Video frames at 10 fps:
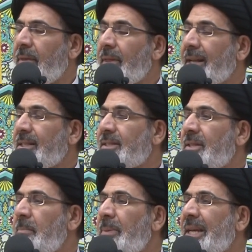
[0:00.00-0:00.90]
and that is
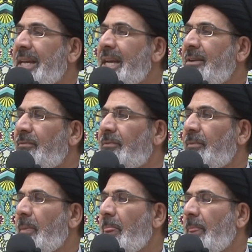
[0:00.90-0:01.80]
the belief
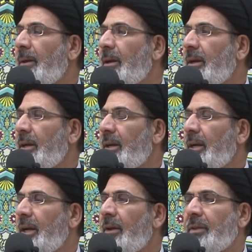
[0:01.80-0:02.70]

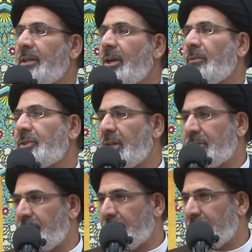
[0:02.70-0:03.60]
in the day of
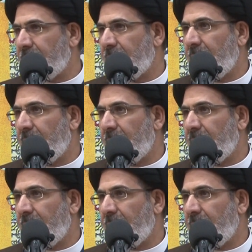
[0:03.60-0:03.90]
judgment.